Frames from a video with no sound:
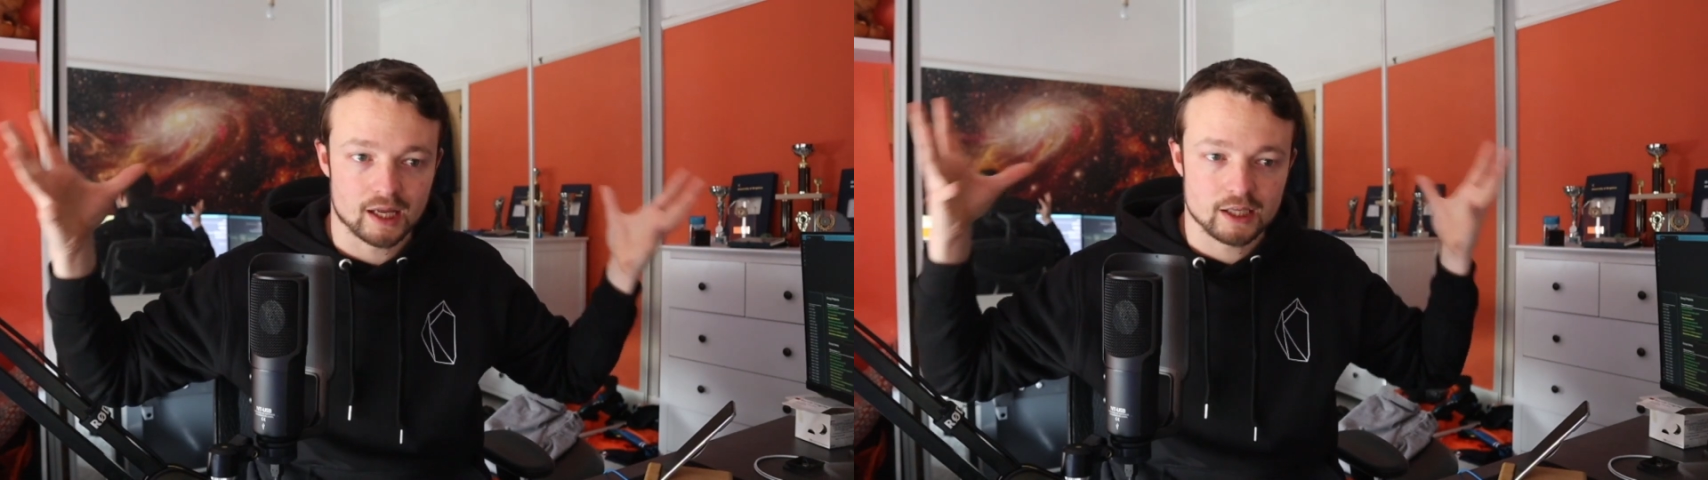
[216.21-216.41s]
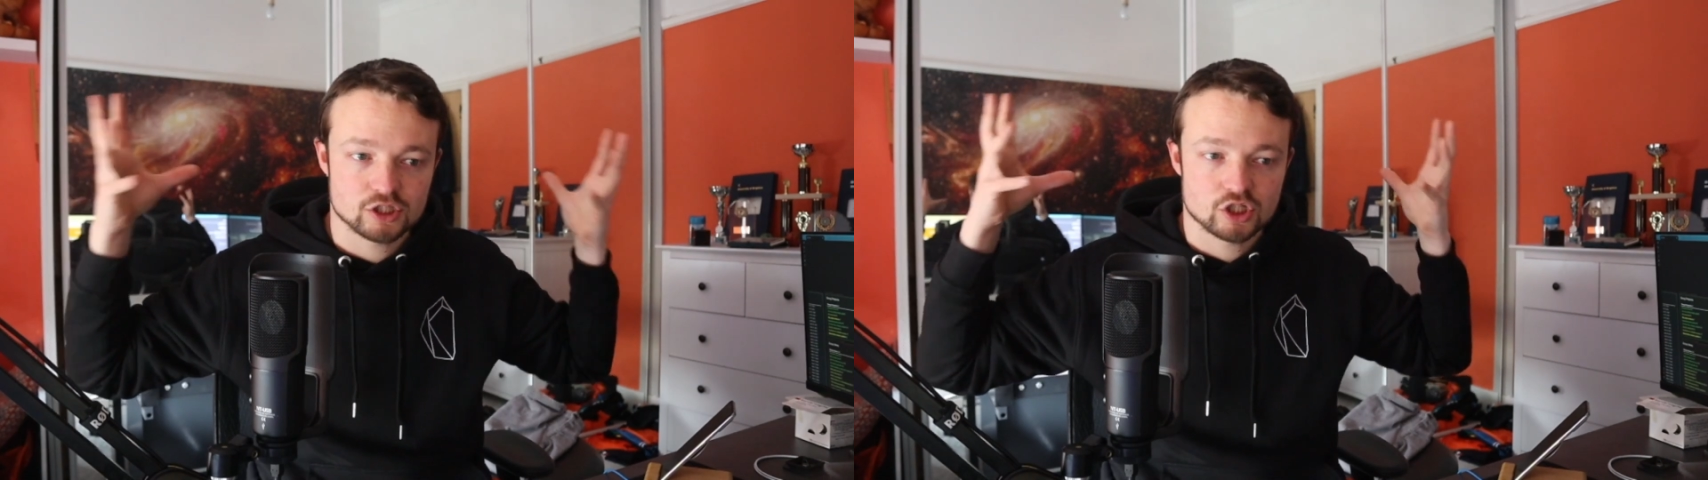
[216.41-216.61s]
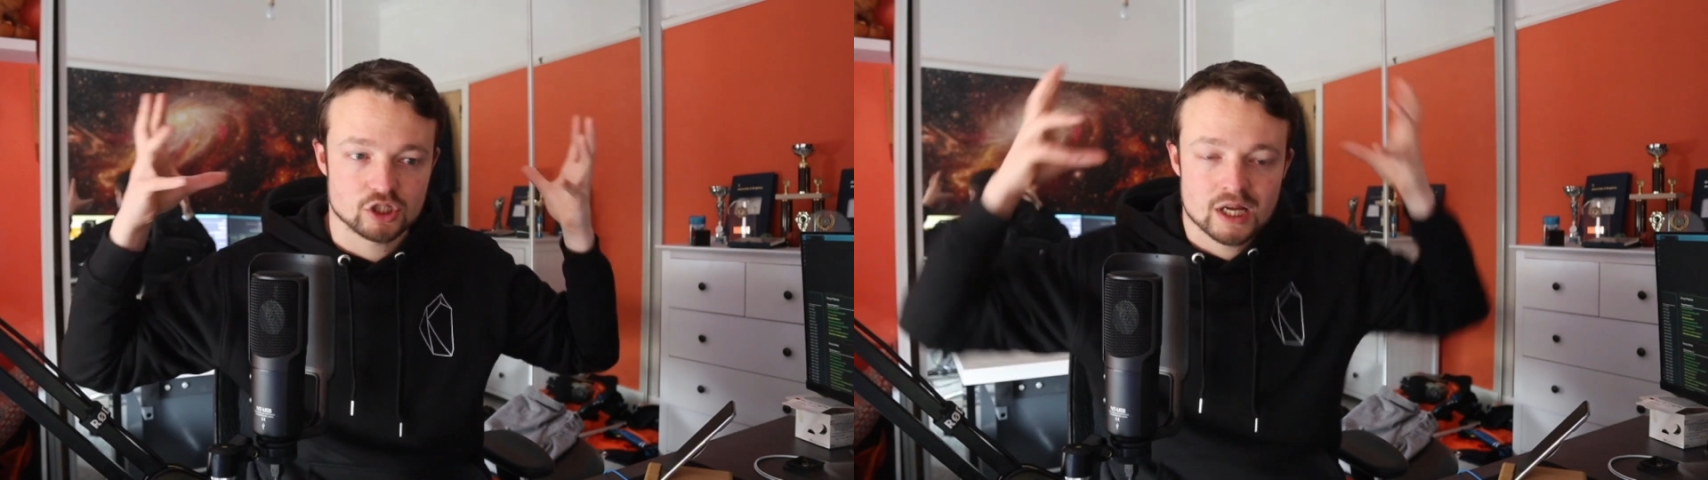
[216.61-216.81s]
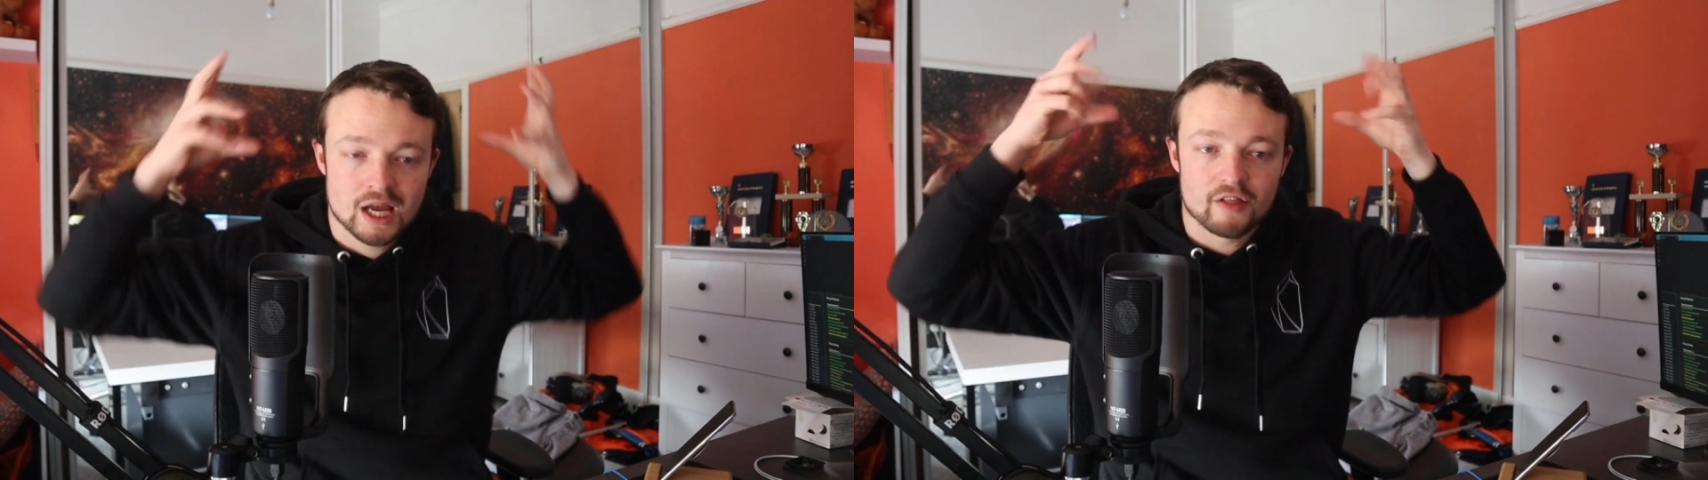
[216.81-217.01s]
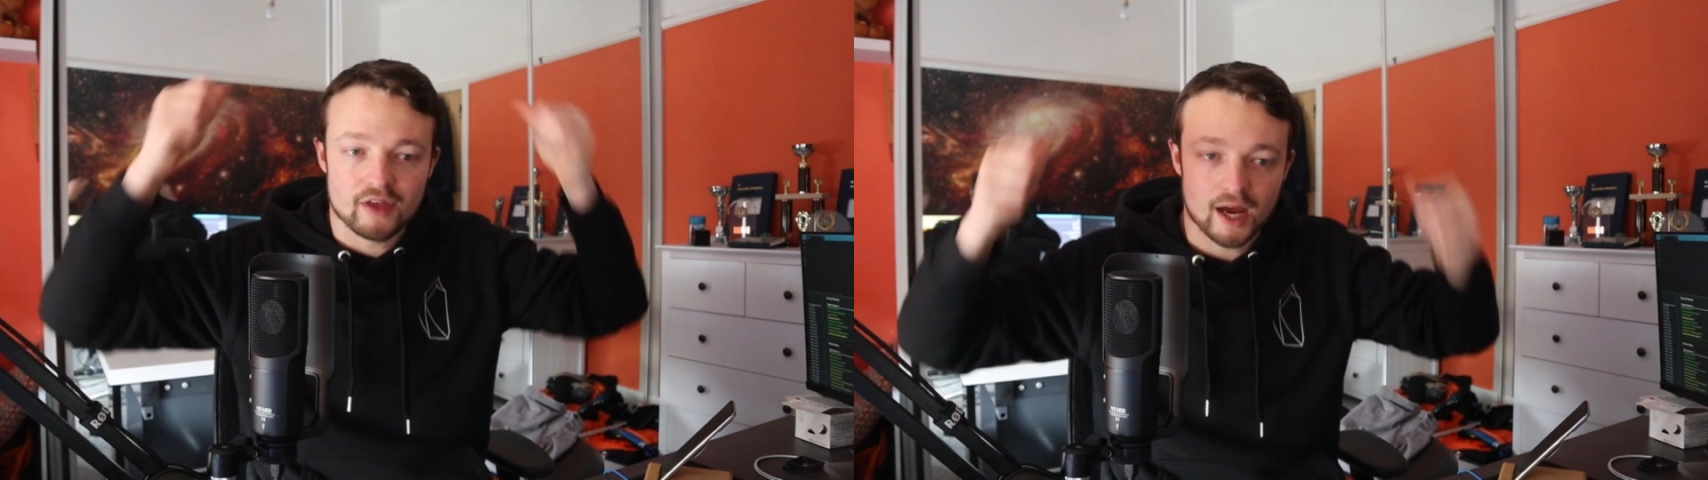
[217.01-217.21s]
It's just
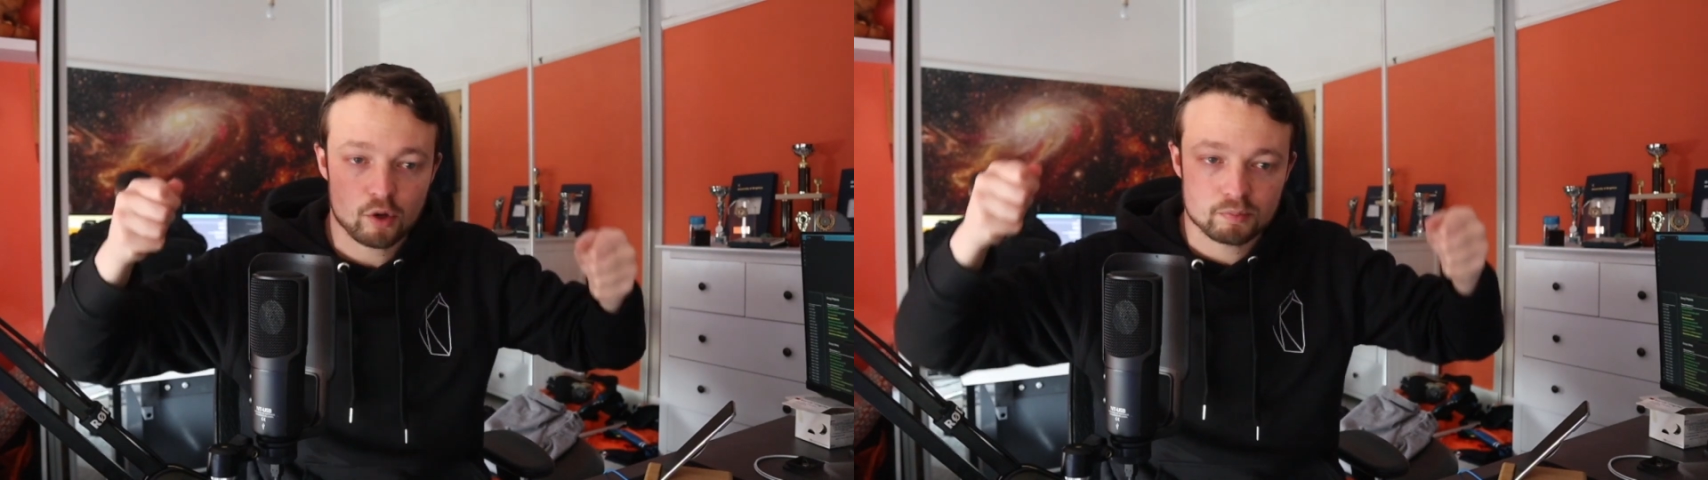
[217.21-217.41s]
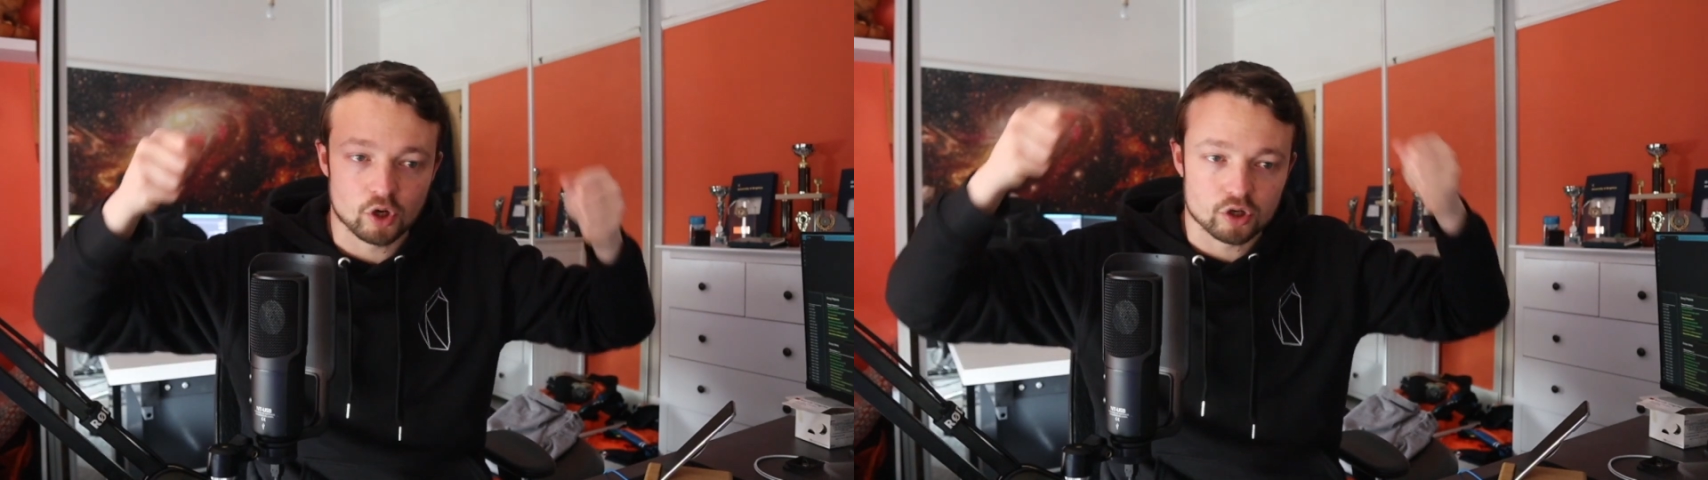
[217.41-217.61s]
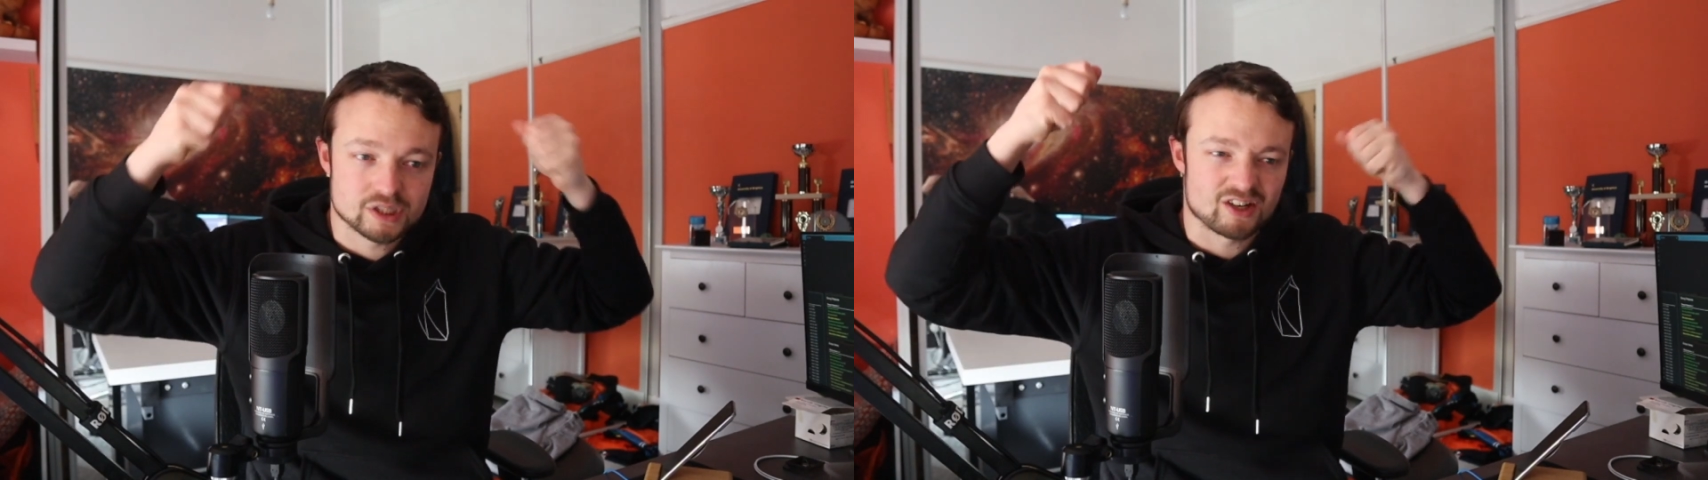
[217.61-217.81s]
the help docs